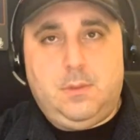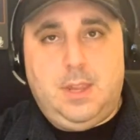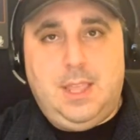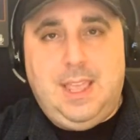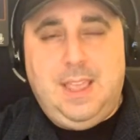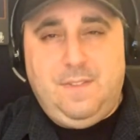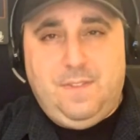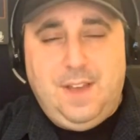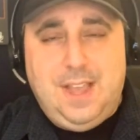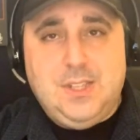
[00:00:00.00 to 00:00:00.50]

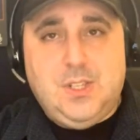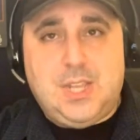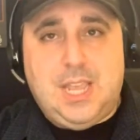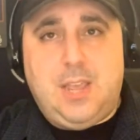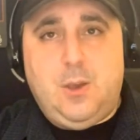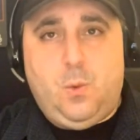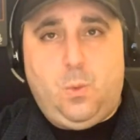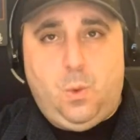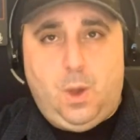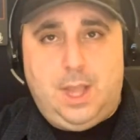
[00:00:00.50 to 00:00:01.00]
If
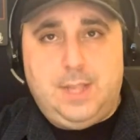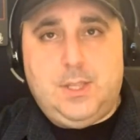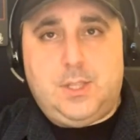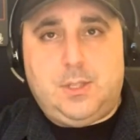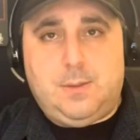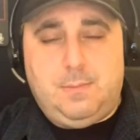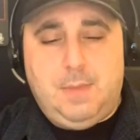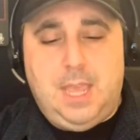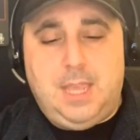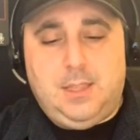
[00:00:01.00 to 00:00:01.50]
Isaiah wants
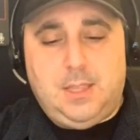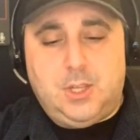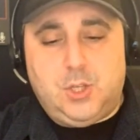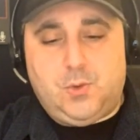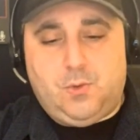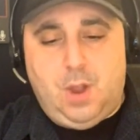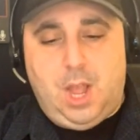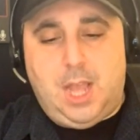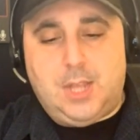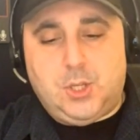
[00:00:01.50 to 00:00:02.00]
to make
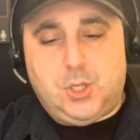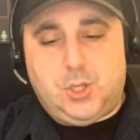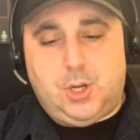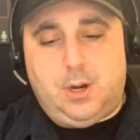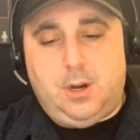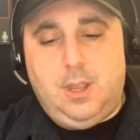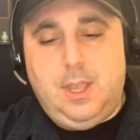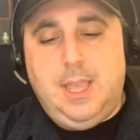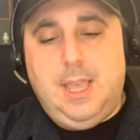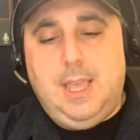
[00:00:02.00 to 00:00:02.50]
this
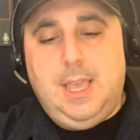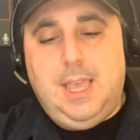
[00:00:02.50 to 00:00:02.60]
roster,